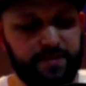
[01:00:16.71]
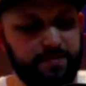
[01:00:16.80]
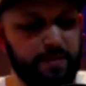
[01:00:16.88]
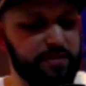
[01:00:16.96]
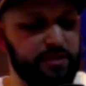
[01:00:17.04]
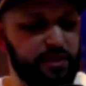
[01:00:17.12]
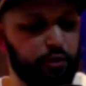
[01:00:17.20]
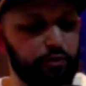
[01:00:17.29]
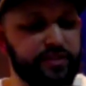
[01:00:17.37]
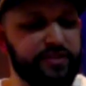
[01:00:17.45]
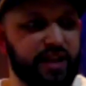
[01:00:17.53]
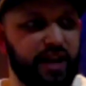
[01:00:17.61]
And this might be the
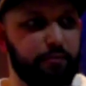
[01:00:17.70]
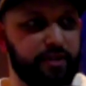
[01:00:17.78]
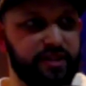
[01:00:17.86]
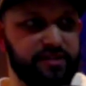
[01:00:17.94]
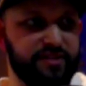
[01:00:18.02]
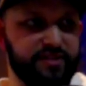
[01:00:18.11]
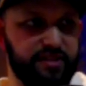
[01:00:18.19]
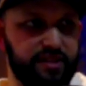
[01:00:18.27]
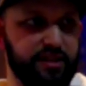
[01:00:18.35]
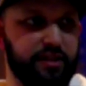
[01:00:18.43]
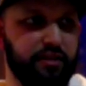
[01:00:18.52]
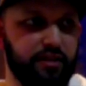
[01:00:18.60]
only time we get to
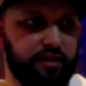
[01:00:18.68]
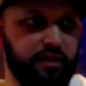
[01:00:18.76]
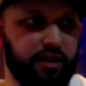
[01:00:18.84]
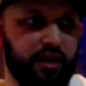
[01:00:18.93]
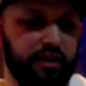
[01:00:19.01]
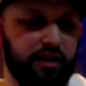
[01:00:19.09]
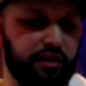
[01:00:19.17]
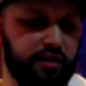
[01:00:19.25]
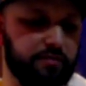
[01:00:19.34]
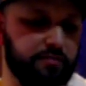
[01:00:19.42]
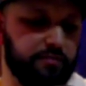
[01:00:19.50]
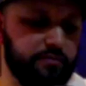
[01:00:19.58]
see
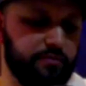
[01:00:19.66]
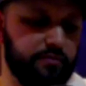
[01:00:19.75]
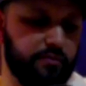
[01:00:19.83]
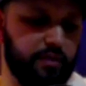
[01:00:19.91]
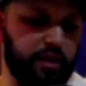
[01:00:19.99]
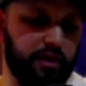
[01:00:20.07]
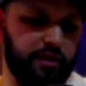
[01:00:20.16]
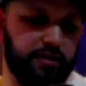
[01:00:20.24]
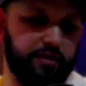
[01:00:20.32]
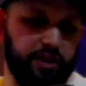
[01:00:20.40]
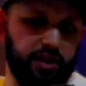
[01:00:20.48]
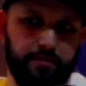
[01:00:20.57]
Connor
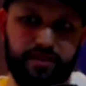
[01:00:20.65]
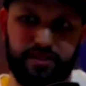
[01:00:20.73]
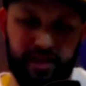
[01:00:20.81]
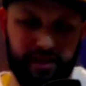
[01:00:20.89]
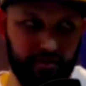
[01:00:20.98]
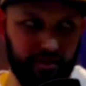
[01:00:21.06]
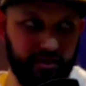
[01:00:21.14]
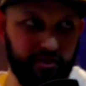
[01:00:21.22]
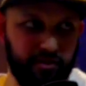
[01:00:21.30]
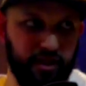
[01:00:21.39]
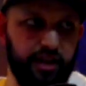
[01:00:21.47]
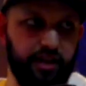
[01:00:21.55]
McDavid
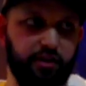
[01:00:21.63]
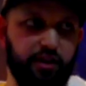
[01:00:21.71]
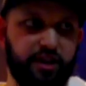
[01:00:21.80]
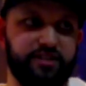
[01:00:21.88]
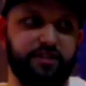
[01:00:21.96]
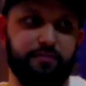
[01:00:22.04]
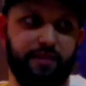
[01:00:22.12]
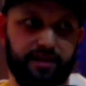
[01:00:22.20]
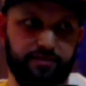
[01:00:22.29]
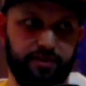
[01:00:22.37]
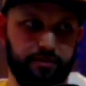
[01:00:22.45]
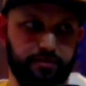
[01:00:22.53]
and Austin
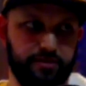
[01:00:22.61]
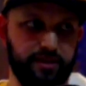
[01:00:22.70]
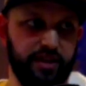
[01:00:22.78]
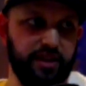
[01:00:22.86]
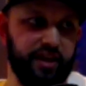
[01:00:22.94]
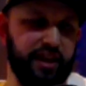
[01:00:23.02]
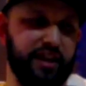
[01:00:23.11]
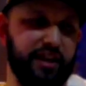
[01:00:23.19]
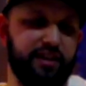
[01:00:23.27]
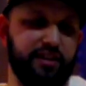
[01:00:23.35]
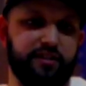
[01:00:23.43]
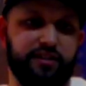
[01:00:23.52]
Matthews
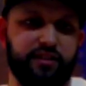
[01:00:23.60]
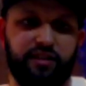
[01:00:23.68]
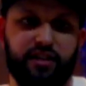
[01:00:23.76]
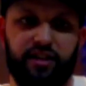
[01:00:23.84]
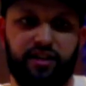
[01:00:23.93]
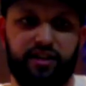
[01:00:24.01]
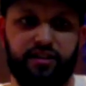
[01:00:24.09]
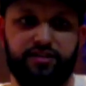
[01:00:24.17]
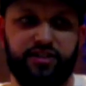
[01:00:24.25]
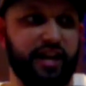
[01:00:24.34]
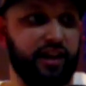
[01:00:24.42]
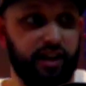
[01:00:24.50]
and
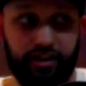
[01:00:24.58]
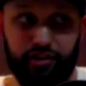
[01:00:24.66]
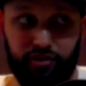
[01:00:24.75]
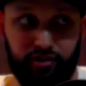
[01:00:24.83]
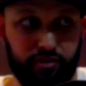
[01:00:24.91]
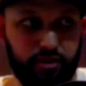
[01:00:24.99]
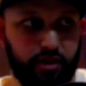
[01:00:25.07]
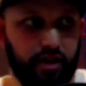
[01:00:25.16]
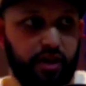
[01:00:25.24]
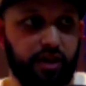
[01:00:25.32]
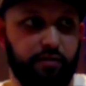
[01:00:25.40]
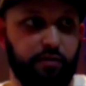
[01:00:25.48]
Jack
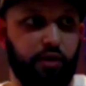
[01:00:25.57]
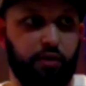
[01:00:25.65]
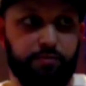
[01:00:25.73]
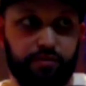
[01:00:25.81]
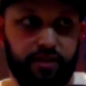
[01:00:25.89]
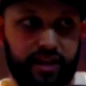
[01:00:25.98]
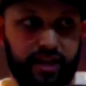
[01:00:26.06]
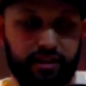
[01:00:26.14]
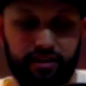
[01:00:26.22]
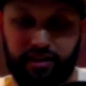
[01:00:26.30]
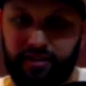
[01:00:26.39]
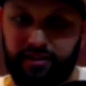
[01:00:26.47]
Eichel, all
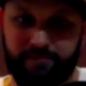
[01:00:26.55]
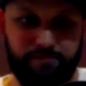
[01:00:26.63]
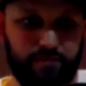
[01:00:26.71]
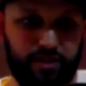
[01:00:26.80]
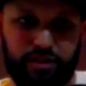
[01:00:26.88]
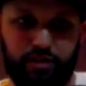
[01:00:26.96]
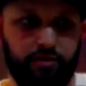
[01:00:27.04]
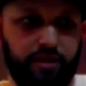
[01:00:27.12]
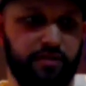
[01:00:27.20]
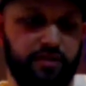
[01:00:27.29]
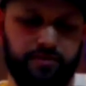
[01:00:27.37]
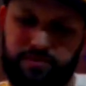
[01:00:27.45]
playing,
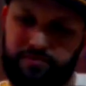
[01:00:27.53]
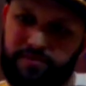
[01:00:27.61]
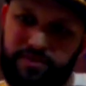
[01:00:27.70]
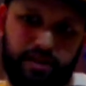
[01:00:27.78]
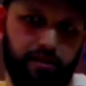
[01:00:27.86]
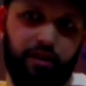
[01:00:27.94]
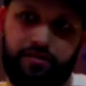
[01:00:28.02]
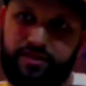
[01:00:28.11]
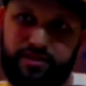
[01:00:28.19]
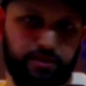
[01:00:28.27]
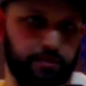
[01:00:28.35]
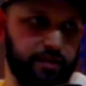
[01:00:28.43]
and
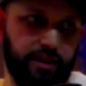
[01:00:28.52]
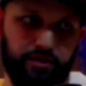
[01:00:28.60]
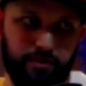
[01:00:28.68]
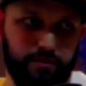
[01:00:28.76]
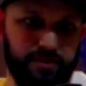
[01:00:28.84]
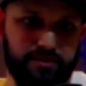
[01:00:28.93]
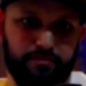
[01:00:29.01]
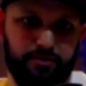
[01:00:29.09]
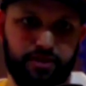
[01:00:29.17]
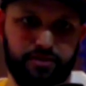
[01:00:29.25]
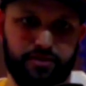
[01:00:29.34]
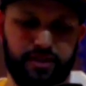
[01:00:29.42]
obviously so many other amazing
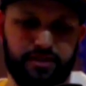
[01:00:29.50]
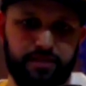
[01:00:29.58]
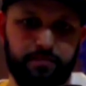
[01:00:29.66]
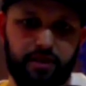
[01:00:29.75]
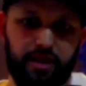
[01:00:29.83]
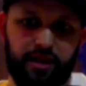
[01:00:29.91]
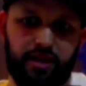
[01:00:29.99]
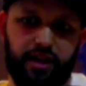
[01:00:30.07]
players on that team.